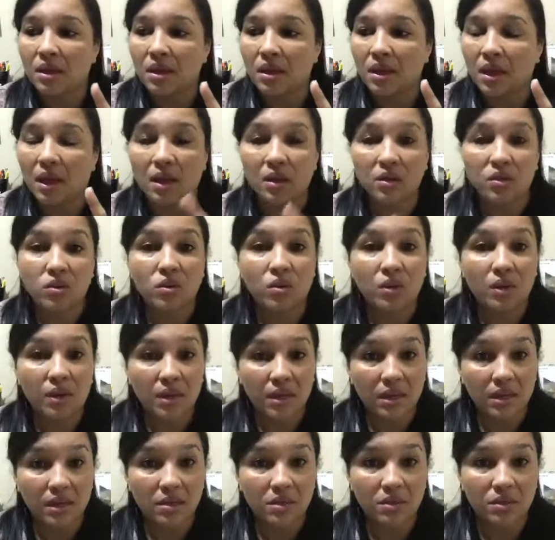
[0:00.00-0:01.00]
And you
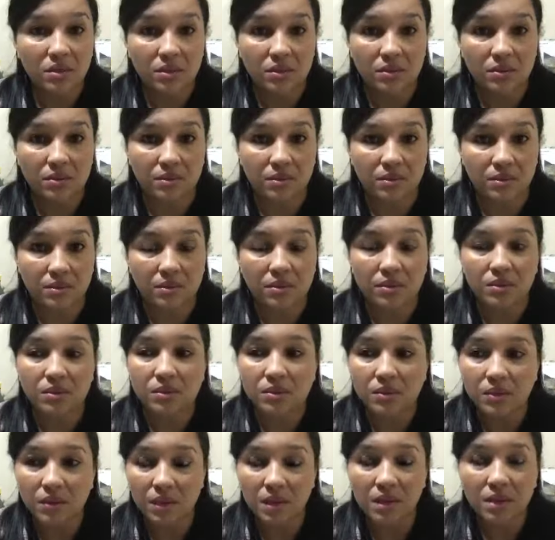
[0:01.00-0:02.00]
need to
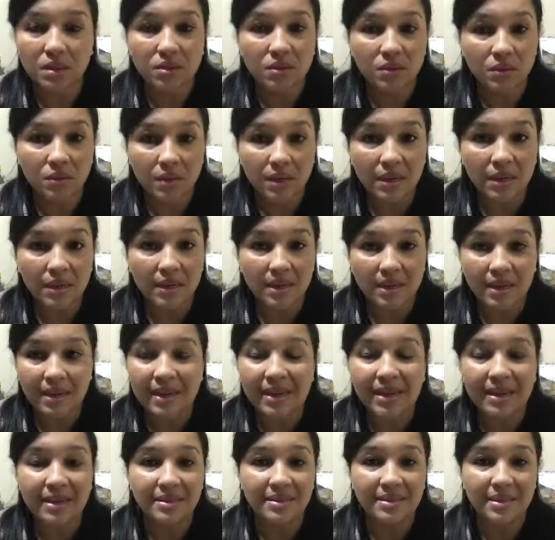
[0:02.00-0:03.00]

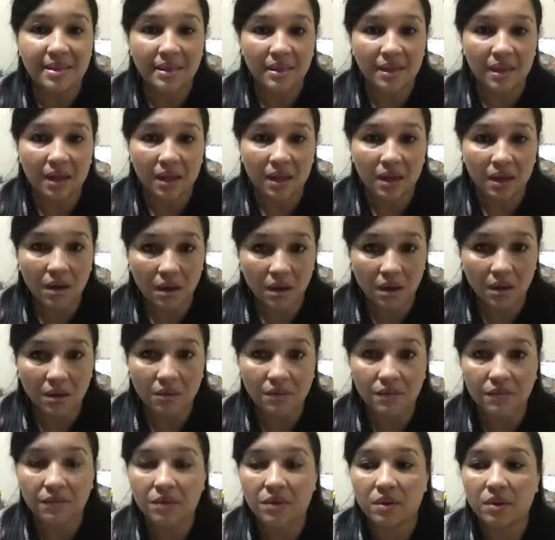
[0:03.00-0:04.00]
listen that love,
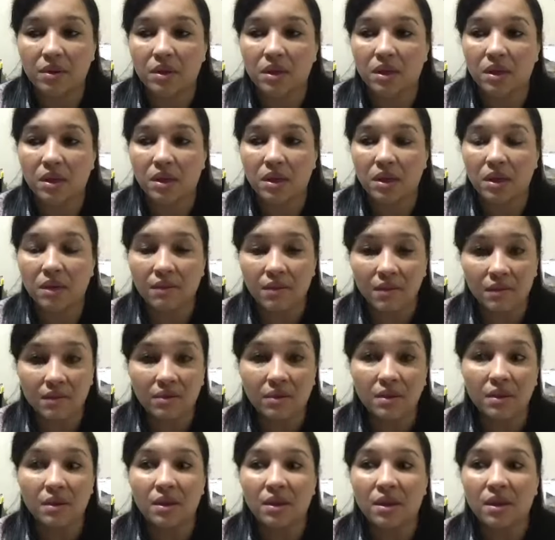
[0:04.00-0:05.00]
even
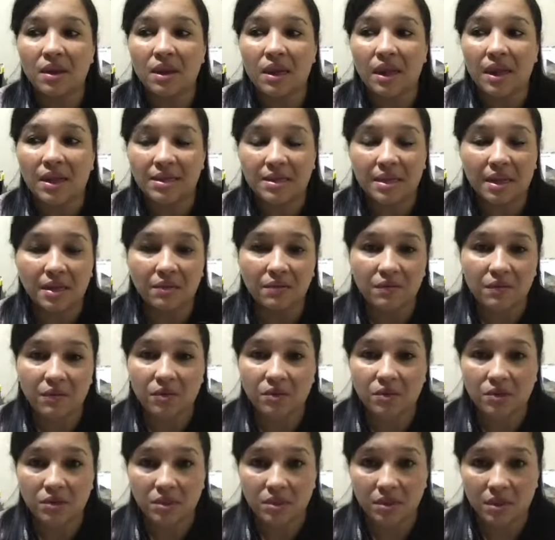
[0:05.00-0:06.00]
starting for
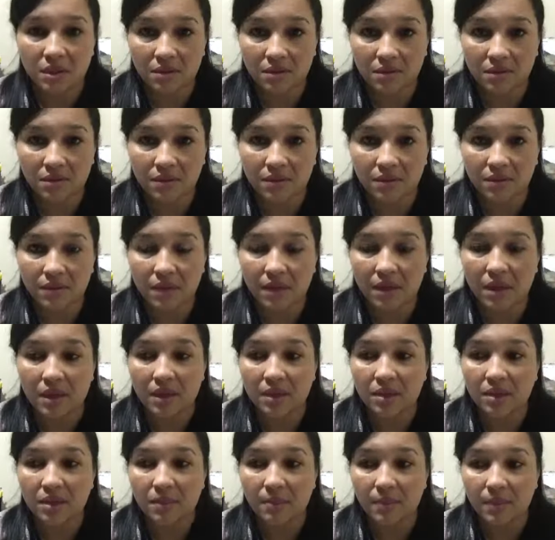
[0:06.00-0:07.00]
yourself.
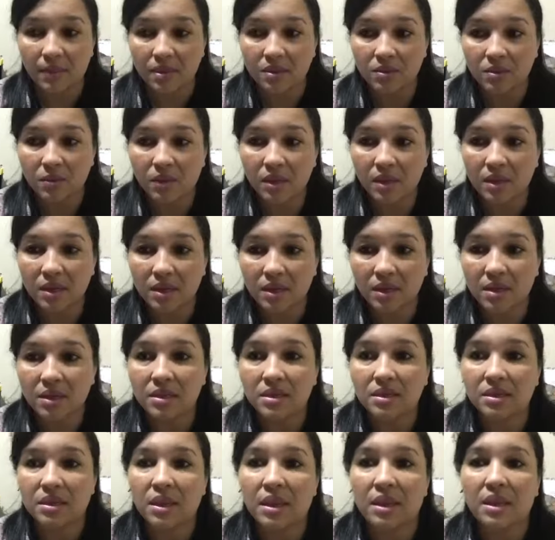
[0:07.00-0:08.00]
And the best way it
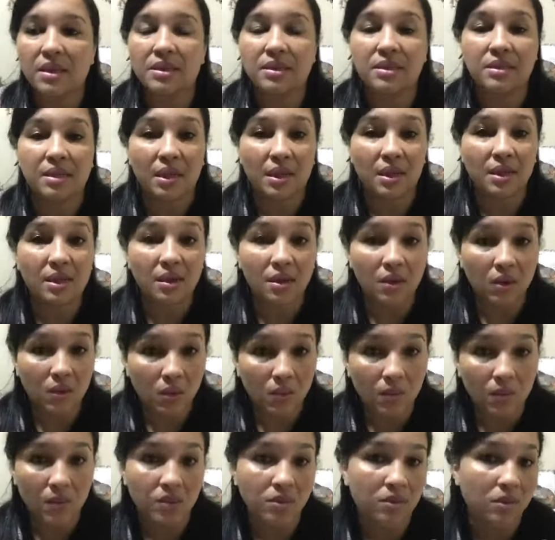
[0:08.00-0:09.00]
is like saying no
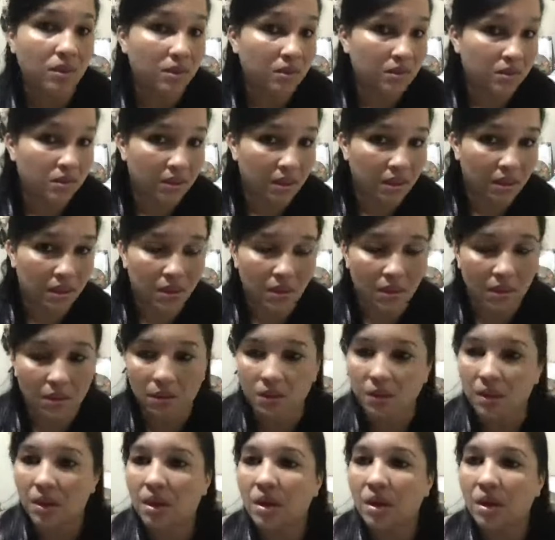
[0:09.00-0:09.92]
when you need to say no.